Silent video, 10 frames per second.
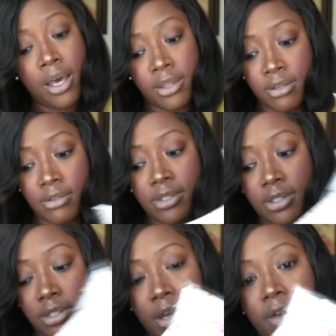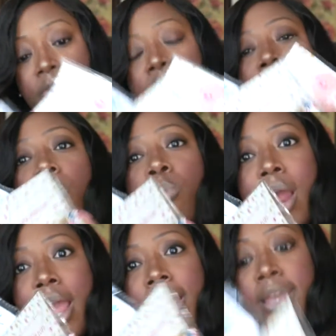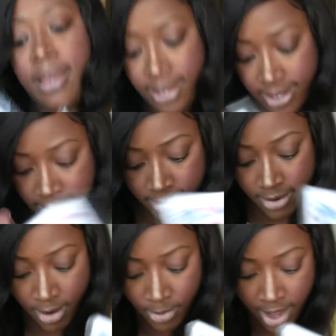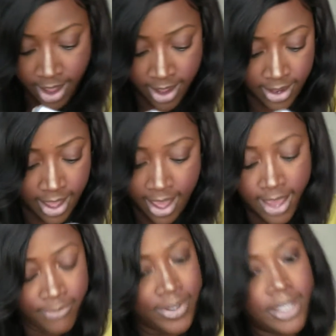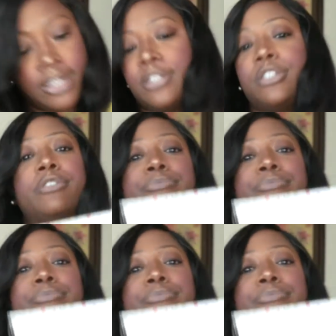other stuff right here. Okay, I ain't finished.